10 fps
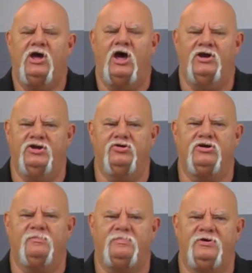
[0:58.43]
a new
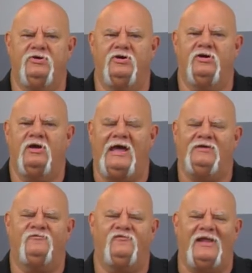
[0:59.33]
computer,
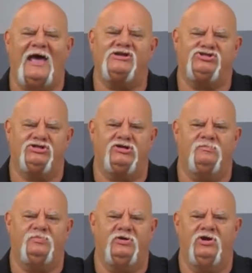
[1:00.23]
and flashed the
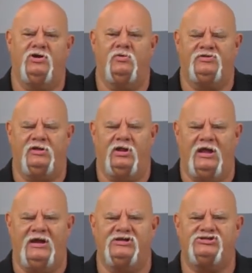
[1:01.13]
computer with the
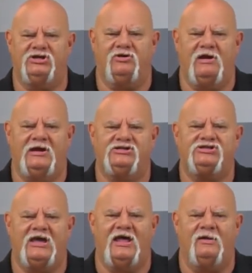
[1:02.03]
latest and
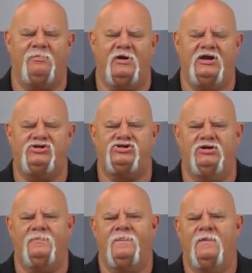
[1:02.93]
greatest
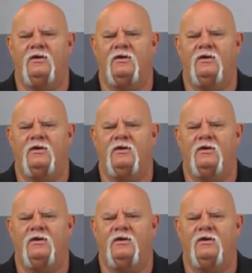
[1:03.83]
calibration